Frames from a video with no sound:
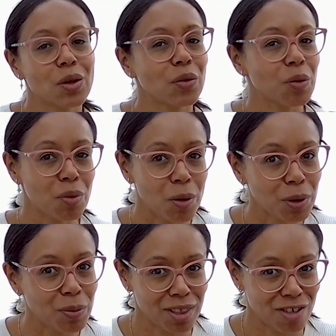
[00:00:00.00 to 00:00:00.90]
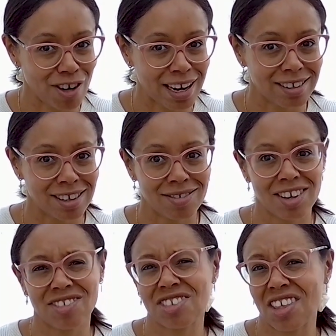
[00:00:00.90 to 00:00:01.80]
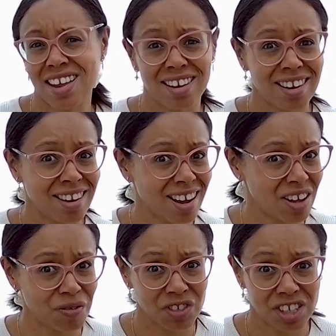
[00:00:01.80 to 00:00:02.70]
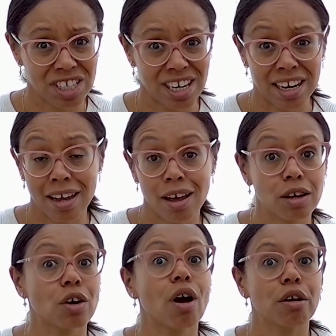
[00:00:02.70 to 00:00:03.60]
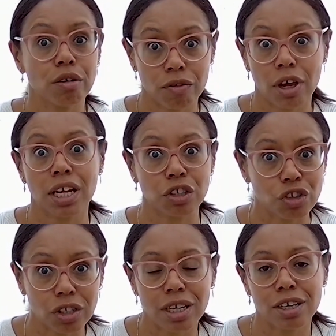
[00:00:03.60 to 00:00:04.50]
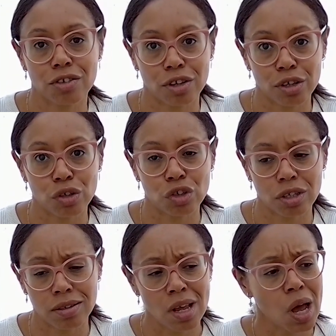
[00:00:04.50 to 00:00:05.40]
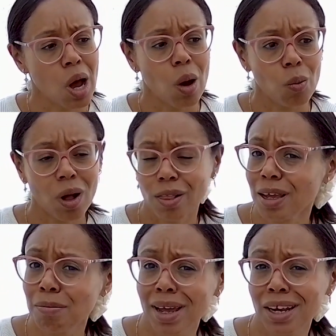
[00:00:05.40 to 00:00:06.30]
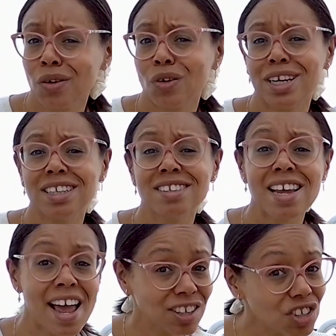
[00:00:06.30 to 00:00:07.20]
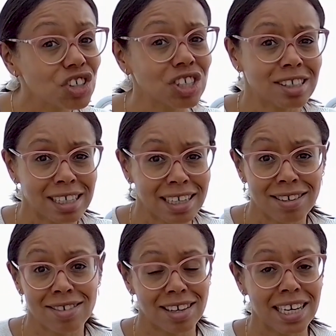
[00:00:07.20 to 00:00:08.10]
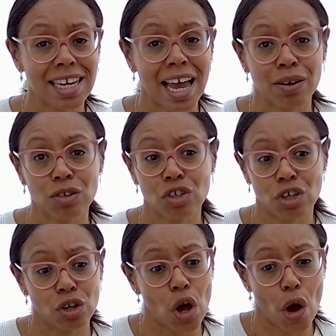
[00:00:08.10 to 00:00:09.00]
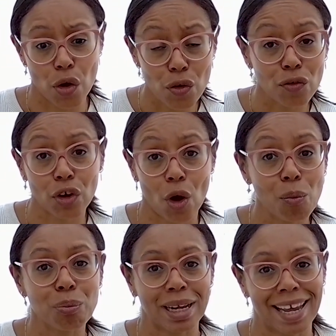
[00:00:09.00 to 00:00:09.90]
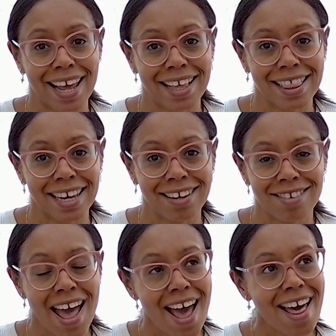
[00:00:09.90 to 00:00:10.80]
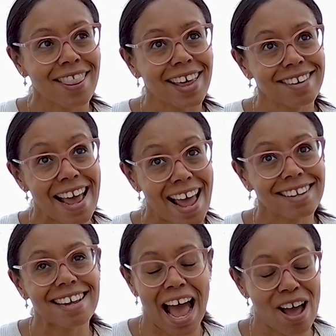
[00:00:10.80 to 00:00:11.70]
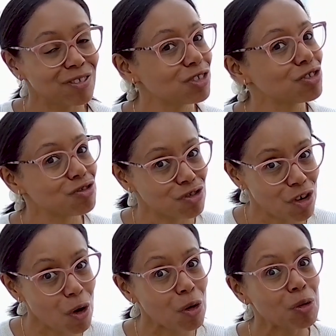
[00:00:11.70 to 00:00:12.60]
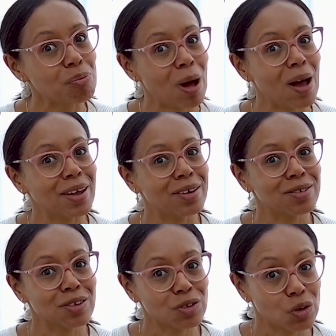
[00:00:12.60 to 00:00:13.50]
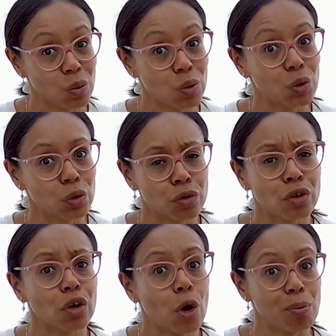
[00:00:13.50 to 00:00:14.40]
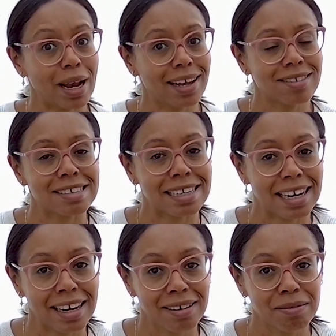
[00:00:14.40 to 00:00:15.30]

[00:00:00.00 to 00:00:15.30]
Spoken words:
The problem with creatives is they love to tinker and over-engineer solutions, and while they may not intentionally seek out to overcomplicate things, they tend to have a strong bias towards complexity.